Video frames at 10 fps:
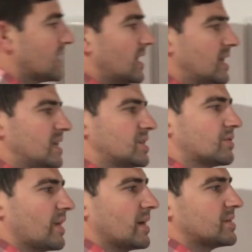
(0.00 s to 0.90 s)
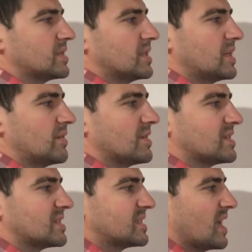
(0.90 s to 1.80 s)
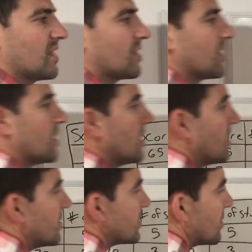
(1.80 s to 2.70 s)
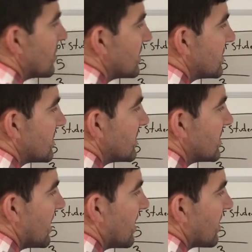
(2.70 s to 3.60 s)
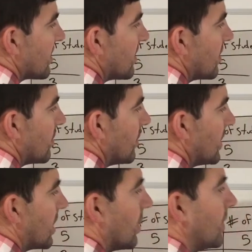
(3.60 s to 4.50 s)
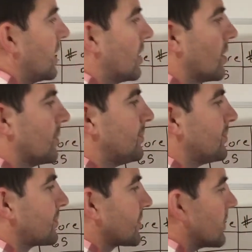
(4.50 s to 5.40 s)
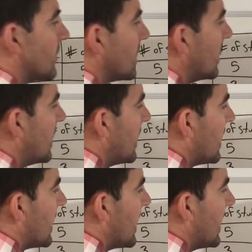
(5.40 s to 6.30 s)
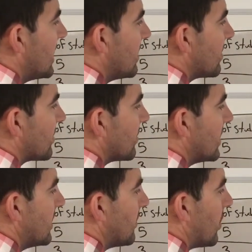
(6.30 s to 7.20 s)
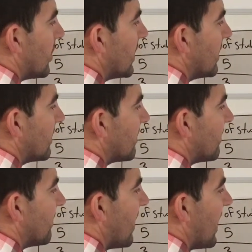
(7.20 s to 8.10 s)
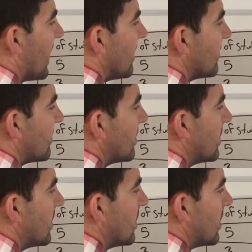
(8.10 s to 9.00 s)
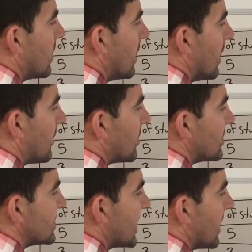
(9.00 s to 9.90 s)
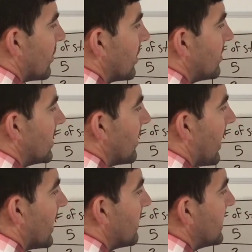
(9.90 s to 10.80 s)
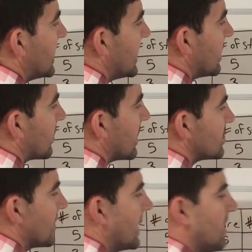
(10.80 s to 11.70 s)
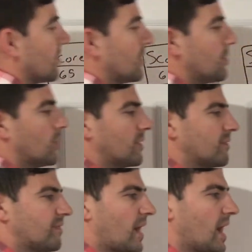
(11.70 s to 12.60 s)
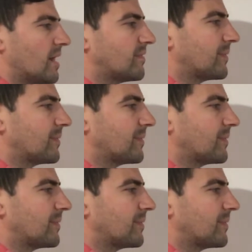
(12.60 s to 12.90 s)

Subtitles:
needed to round to the nearest tenth, so this is the tenth. We go here. 83.5% would be my mean. Okay, so 83.5.